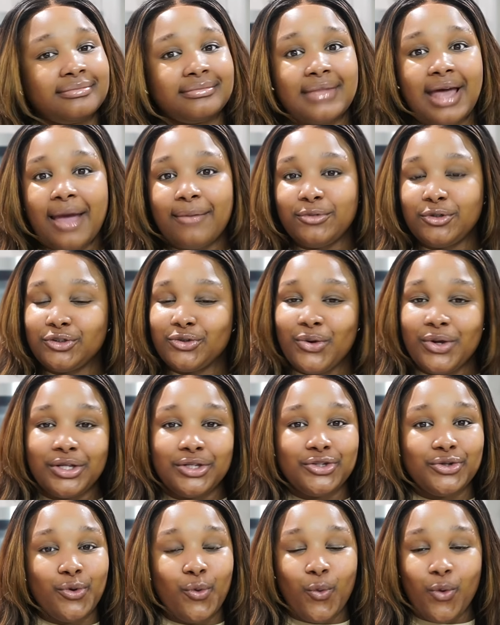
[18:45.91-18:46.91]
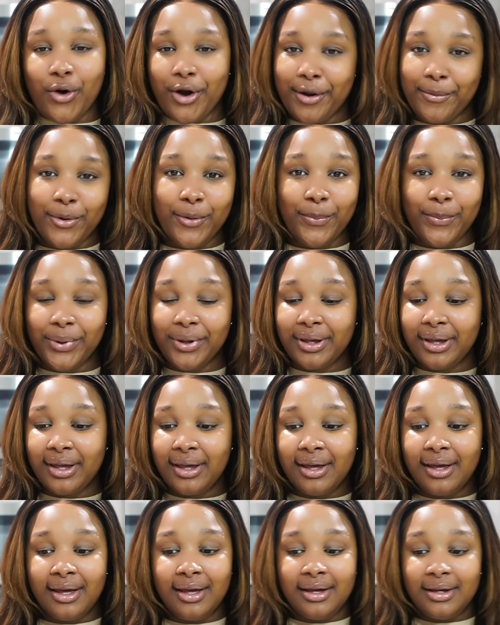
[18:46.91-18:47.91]
I'm just going to warm up
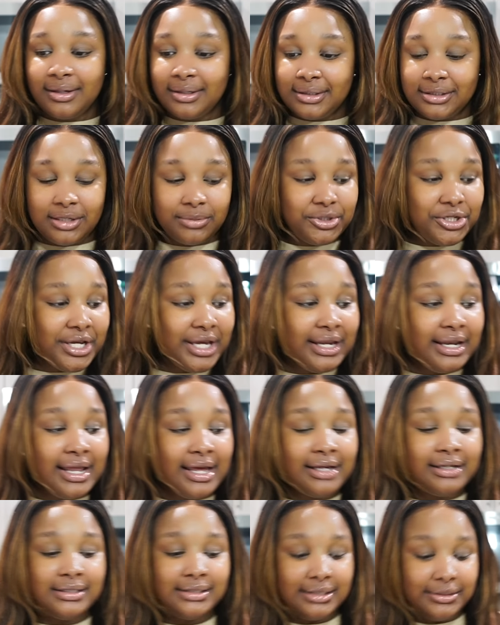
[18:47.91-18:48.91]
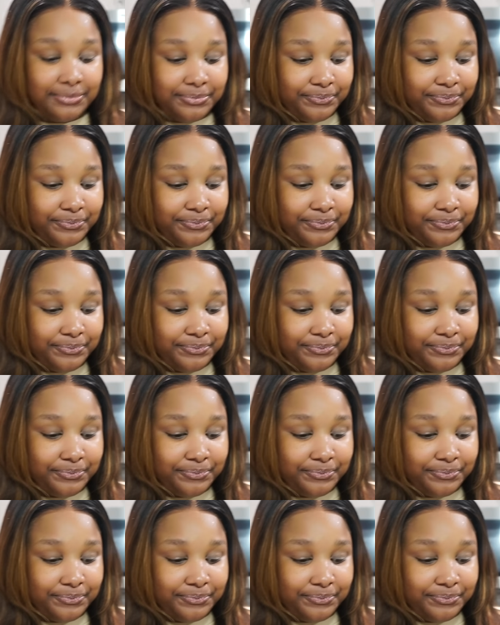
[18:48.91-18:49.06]
some chicken legs,